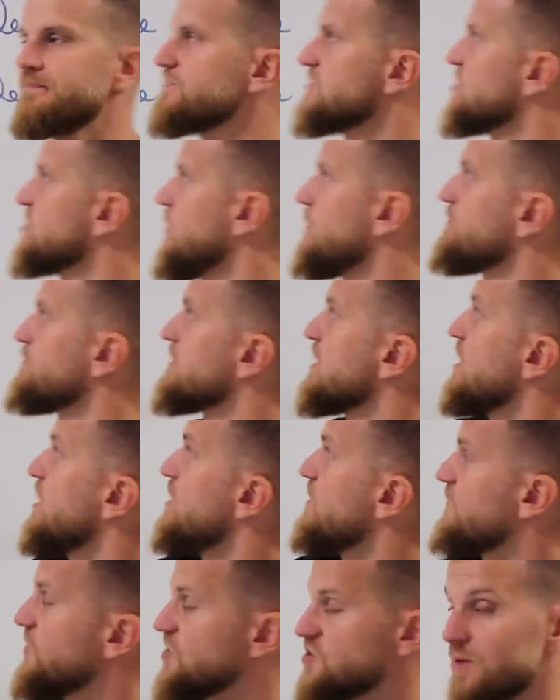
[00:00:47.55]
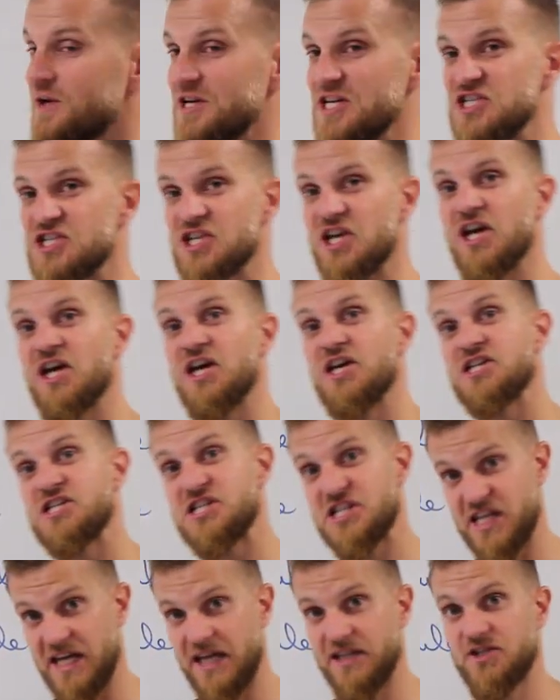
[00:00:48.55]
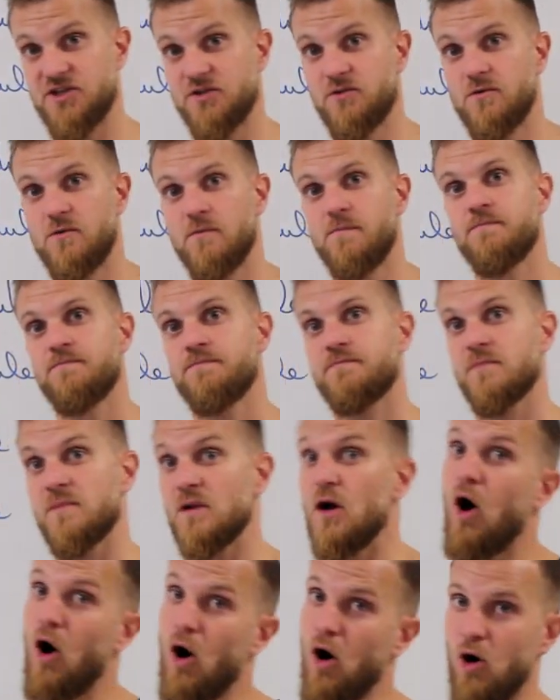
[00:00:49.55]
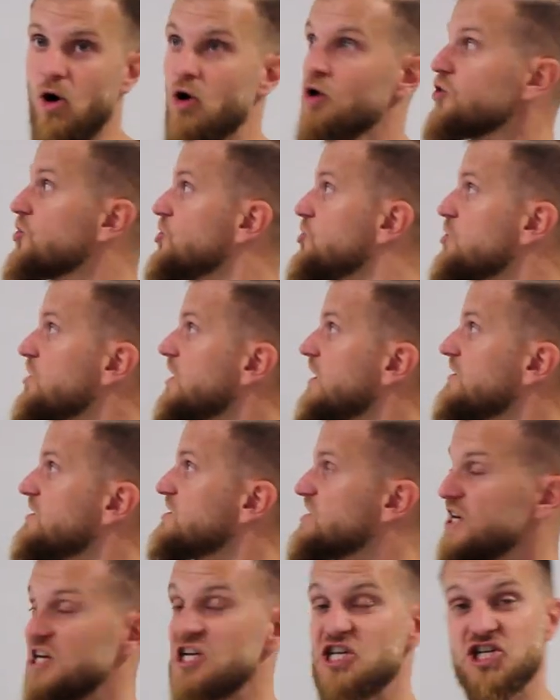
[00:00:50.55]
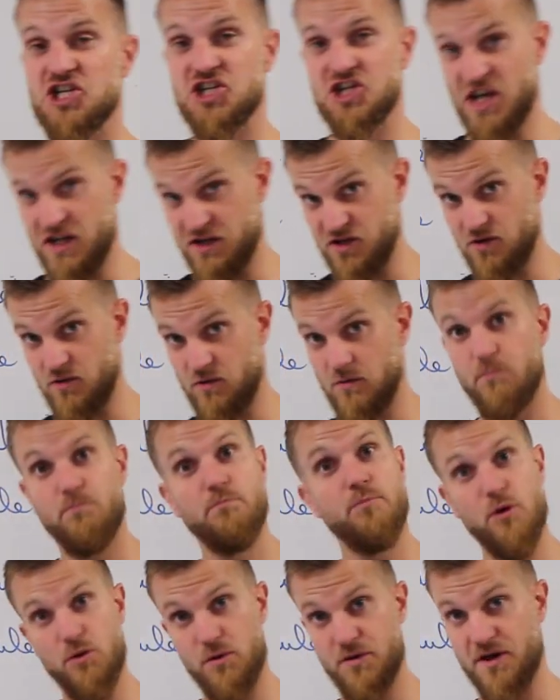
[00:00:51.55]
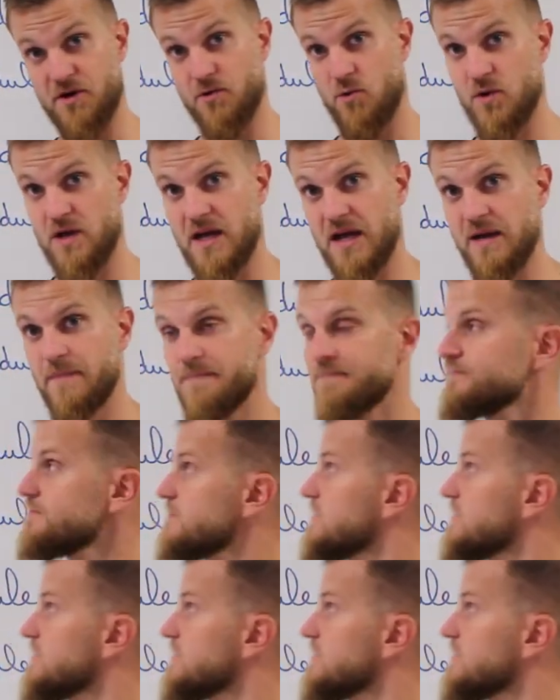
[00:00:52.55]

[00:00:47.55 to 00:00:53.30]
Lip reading: So the first one is schedule, or you can say schedule, both are okay.